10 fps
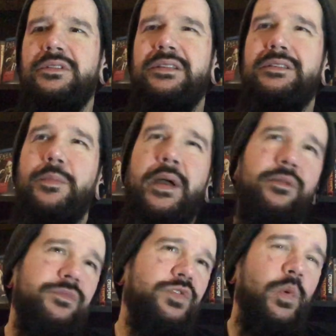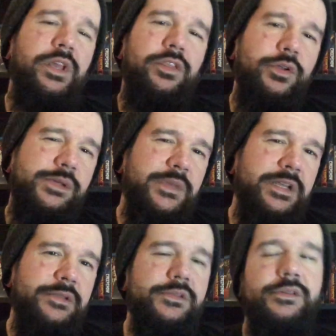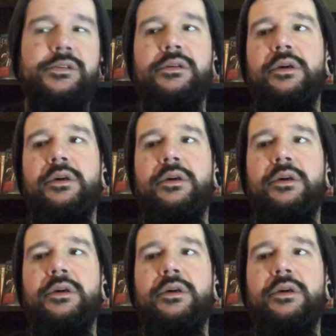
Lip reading: It's about 20-30 minutes.